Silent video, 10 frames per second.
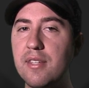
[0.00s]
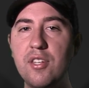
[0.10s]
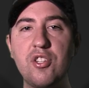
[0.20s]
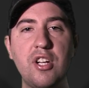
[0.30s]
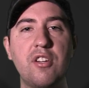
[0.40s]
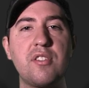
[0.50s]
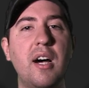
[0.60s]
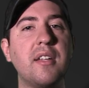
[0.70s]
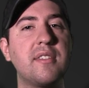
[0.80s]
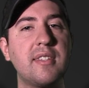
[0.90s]
to this year's
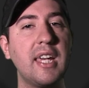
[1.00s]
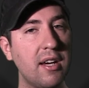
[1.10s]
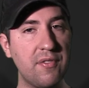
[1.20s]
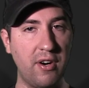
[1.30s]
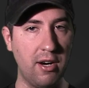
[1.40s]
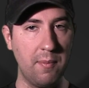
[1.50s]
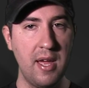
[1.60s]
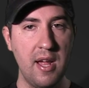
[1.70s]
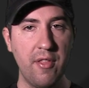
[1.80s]
Knott's Scary Farm.